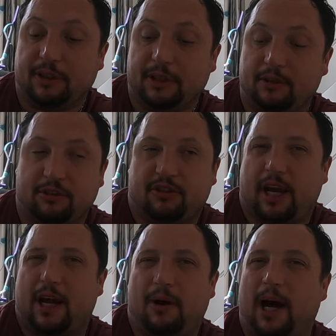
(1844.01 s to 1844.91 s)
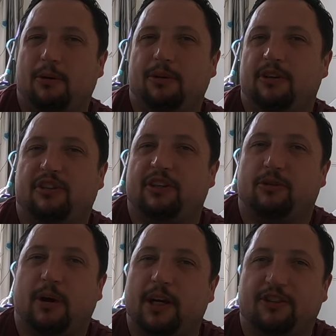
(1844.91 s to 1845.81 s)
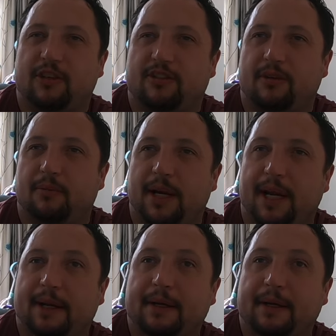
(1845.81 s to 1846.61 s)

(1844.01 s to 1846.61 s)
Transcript: because how, how your situation is at the minute.